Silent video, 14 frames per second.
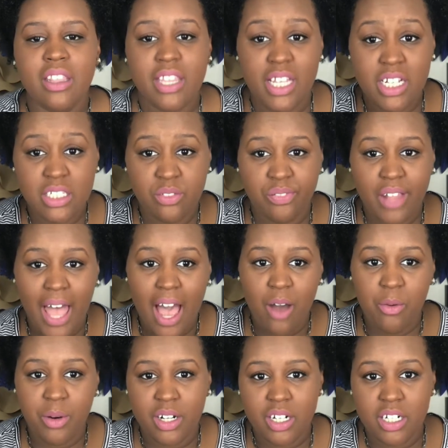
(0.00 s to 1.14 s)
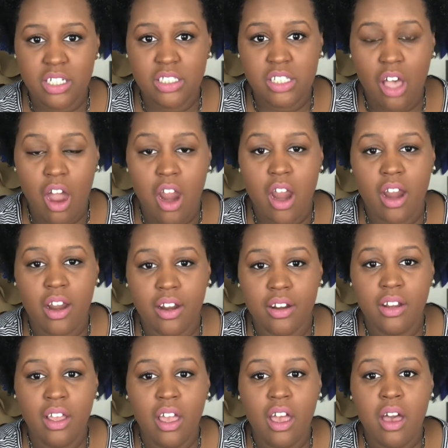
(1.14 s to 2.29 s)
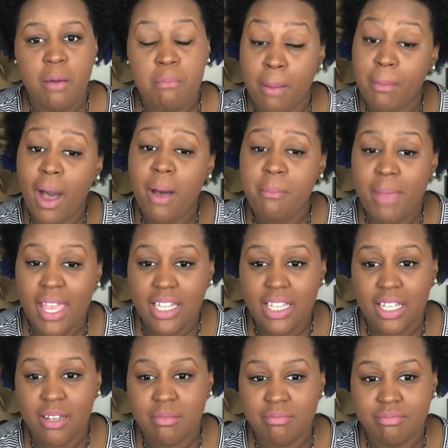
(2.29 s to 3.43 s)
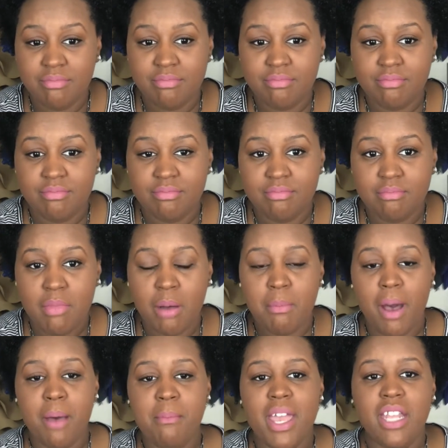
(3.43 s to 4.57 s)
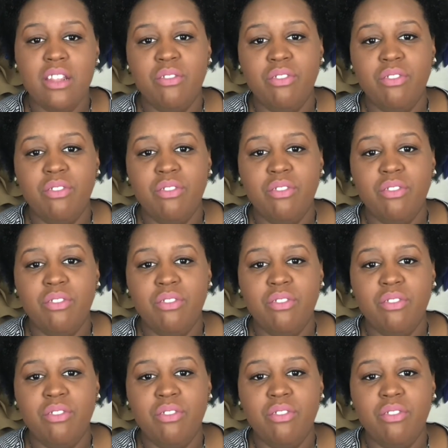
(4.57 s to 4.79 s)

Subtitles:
These flowers are, my mom made them. My mom made the